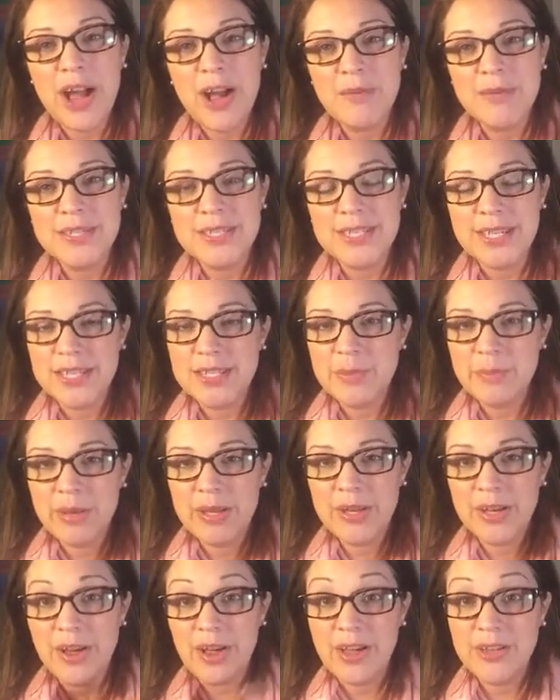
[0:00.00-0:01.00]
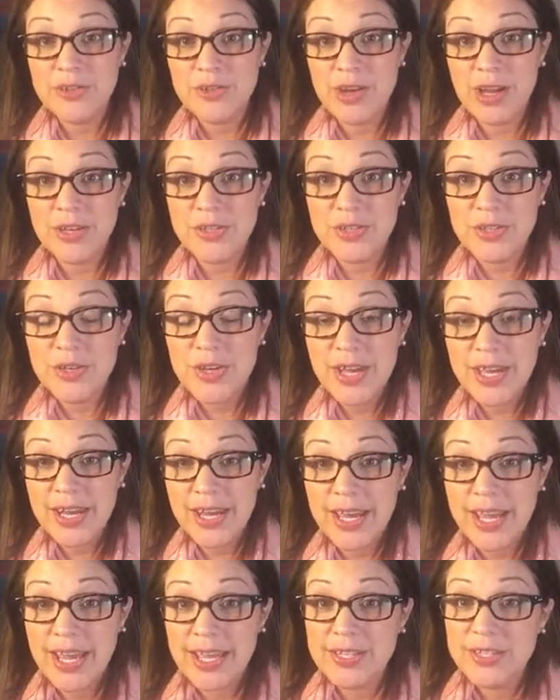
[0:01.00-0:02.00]
I was an independent contractor and
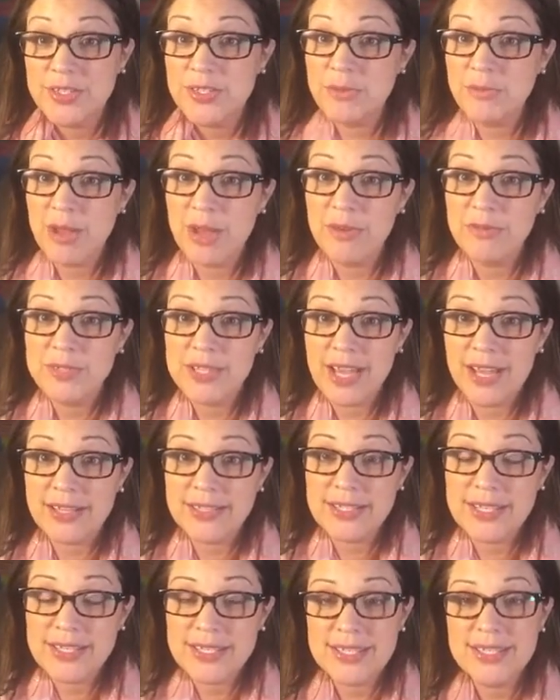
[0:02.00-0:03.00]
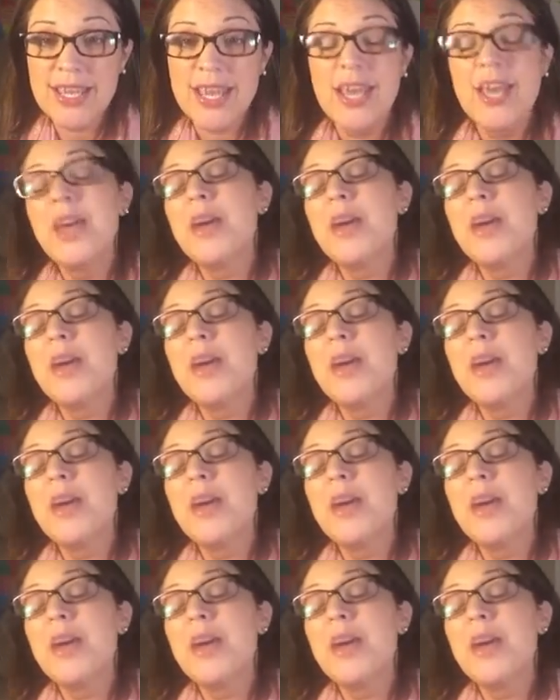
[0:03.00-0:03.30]
I had to do my own taxes.